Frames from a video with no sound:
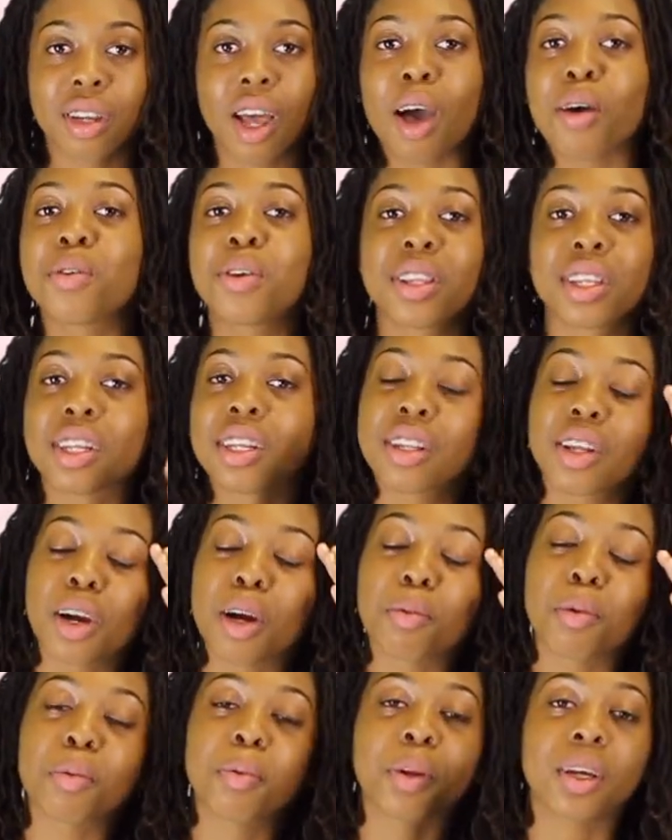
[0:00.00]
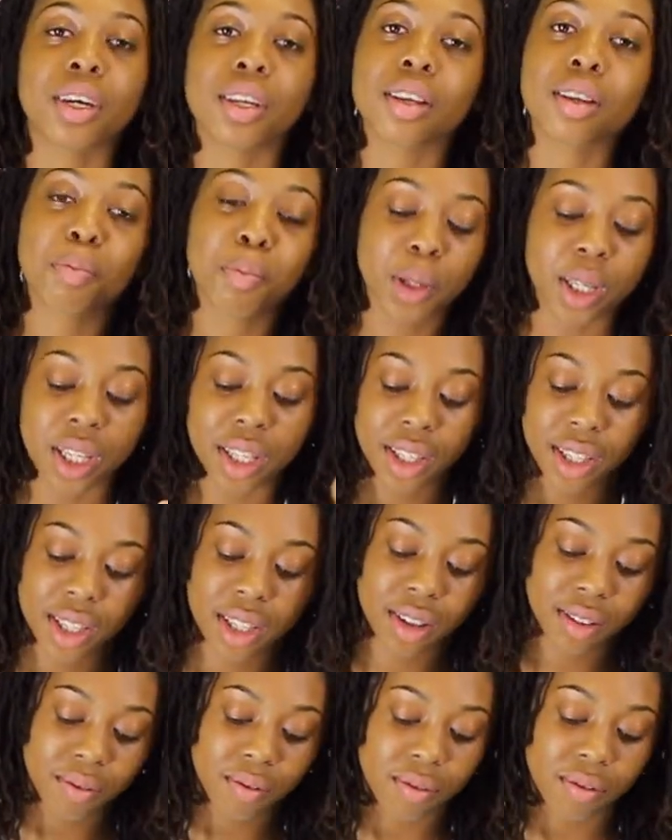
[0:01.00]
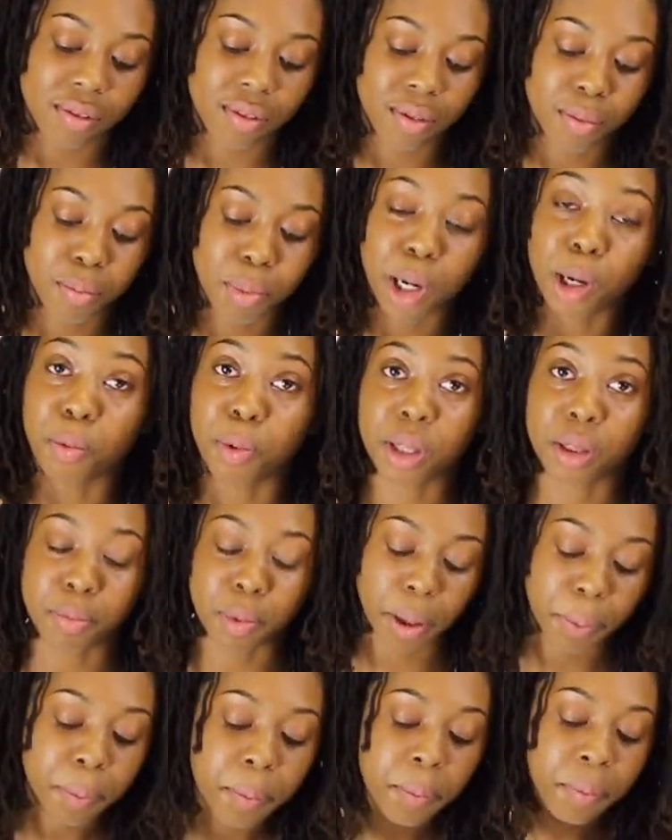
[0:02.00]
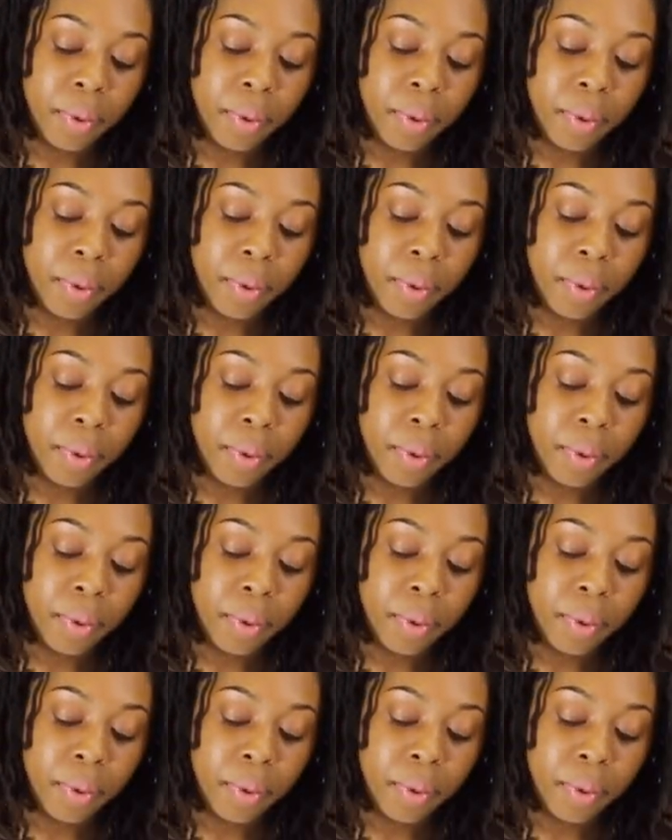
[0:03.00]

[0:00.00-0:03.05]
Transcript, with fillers: I was in a terrible place. Please, bear with me.